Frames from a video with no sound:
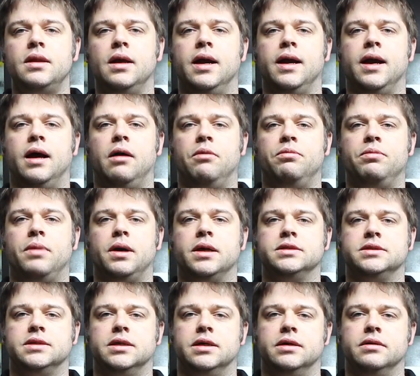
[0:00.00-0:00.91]
I helped my
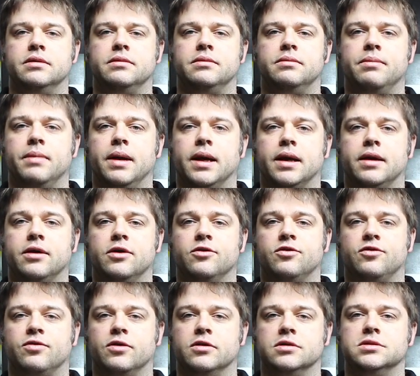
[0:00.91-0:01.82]
son make
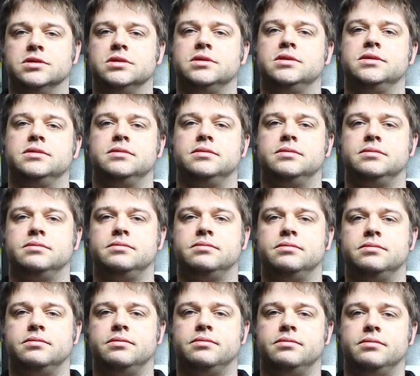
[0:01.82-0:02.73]
his first
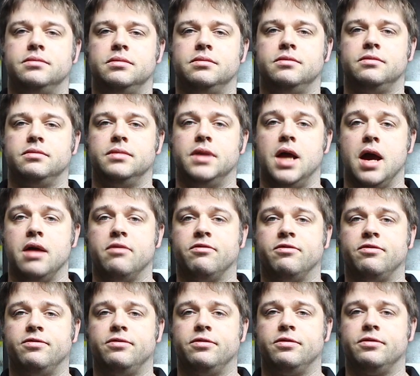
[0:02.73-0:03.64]
knife
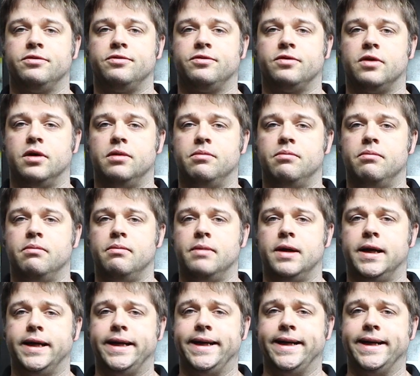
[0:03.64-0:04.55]
from
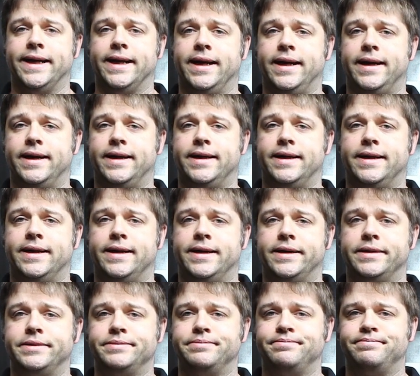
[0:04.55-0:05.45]

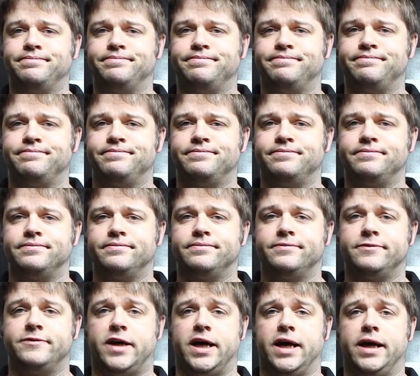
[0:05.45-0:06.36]
my
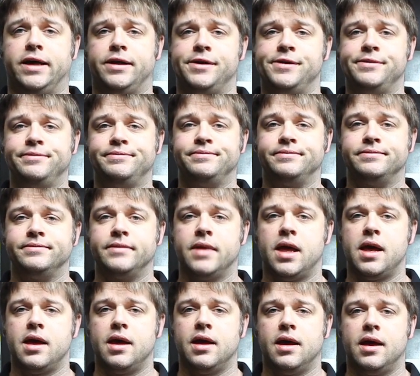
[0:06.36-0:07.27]
file,
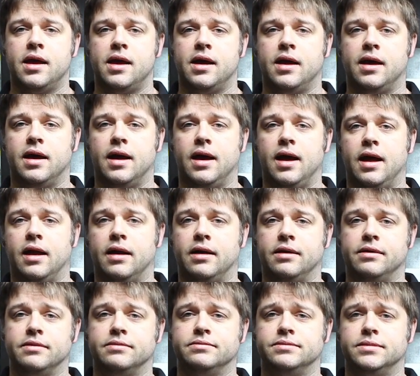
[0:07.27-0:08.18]

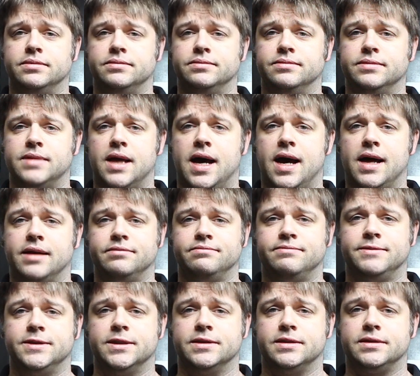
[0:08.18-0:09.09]
and that
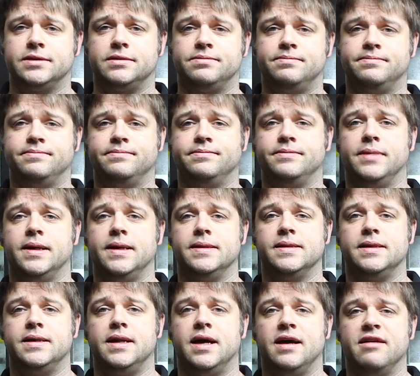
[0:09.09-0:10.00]
just made
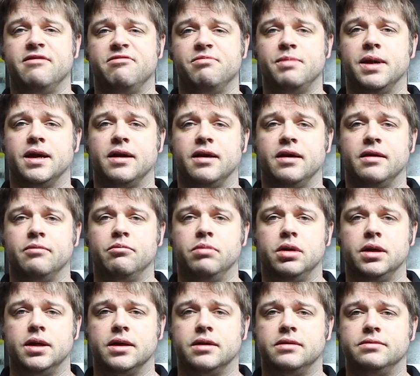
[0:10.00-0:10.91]
the knife making
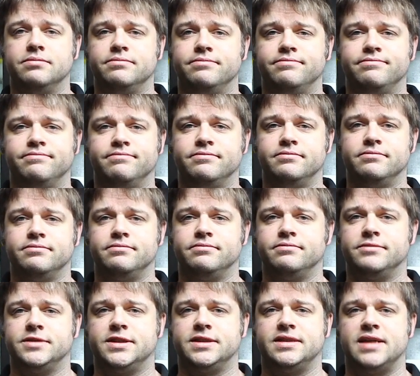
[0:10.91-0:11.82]
bug
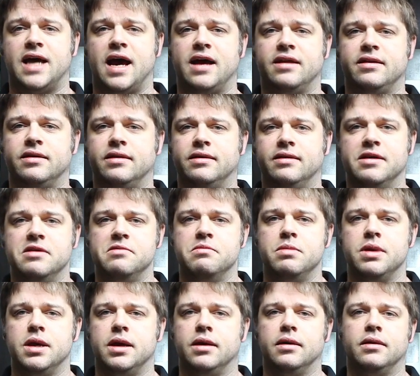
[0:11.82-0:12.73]
set
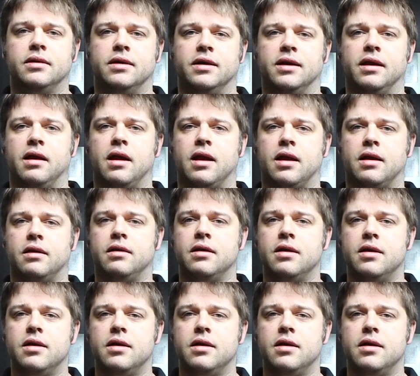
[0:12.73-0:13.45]
in me again.